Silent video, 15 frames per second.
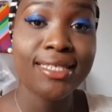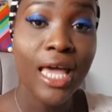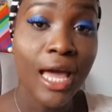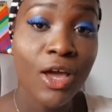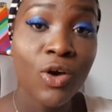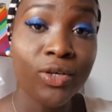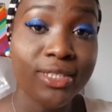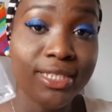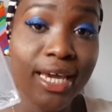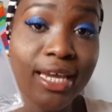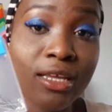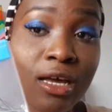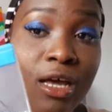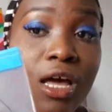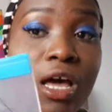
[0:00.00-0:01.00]
A
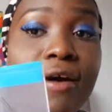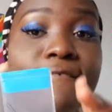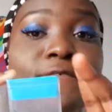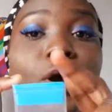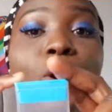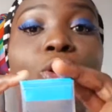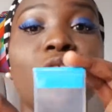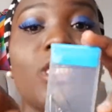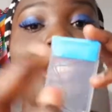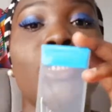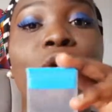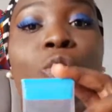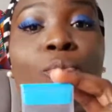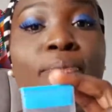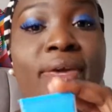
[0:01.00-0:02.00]
tic-tac container
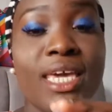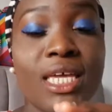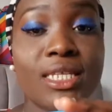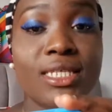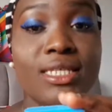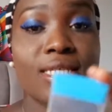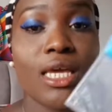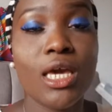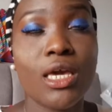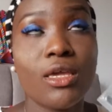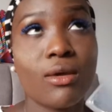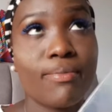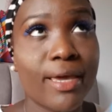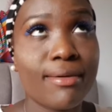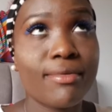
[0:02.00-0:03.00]
for holding your
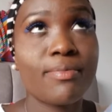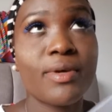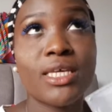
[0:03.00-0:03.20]
pins,